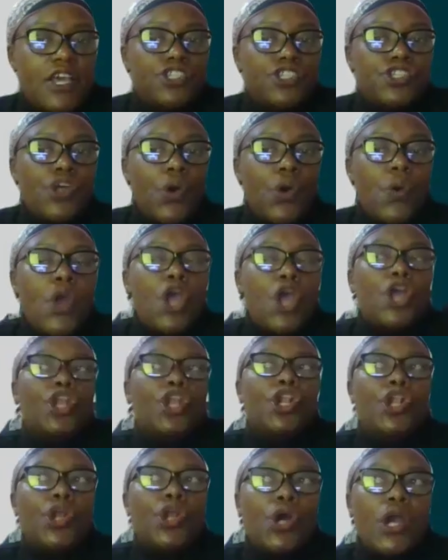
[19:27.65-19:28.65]
So
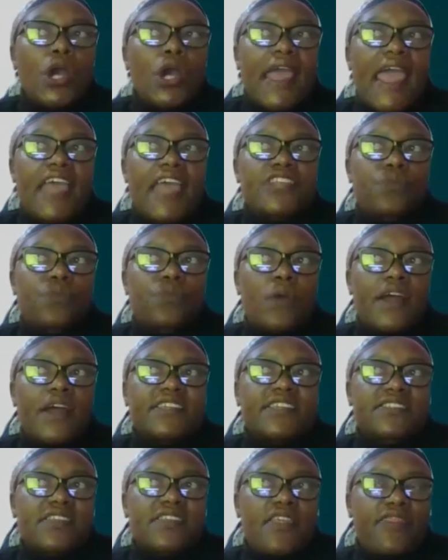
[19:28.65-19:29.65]
look at
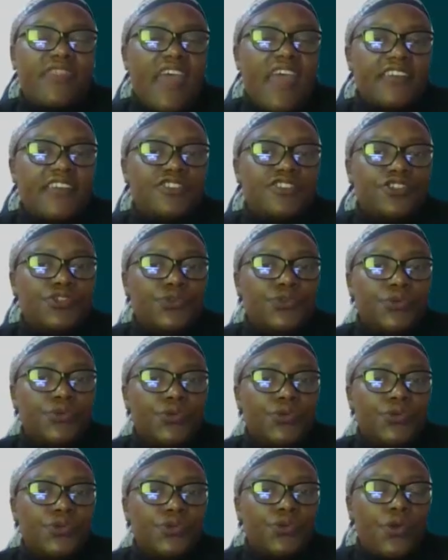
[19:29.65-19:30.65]
what is it that
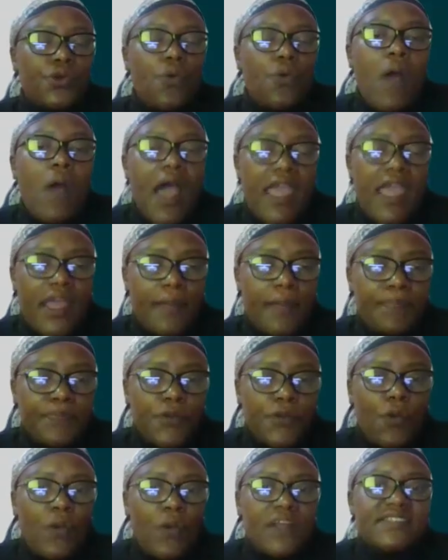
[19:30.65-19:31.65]
you require,
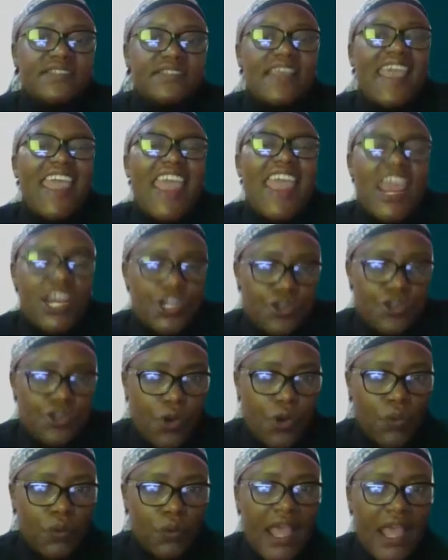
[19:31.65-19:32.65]
what's the end
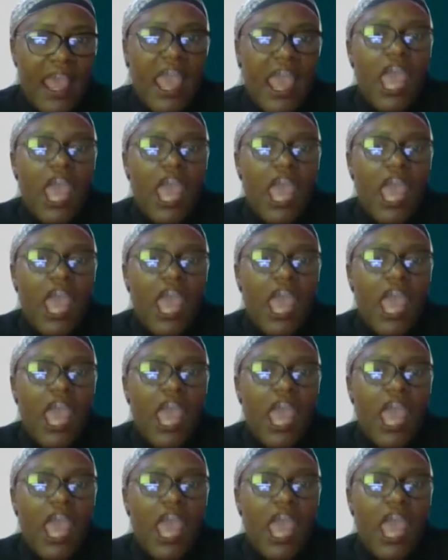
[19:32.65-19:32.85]
goal,